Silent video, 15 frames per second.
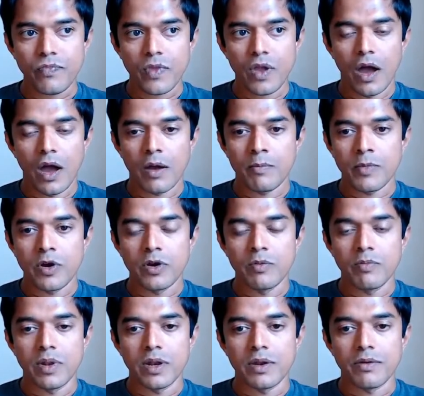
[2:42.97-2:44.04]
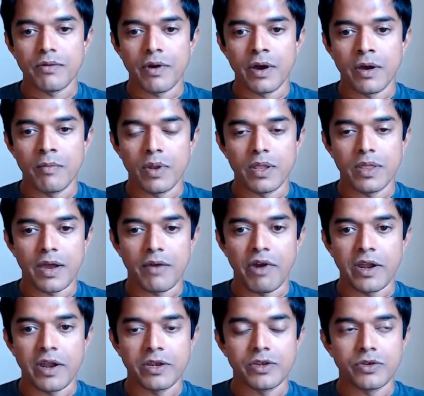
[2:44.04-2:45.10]
I'm going to build that right
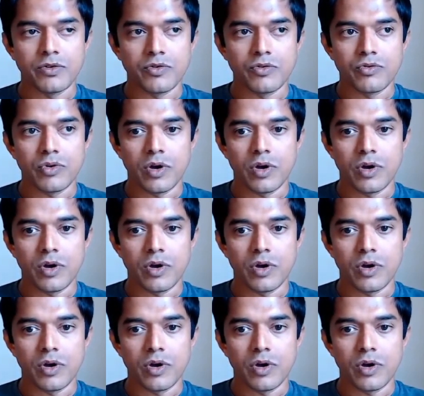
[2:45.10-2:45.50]
into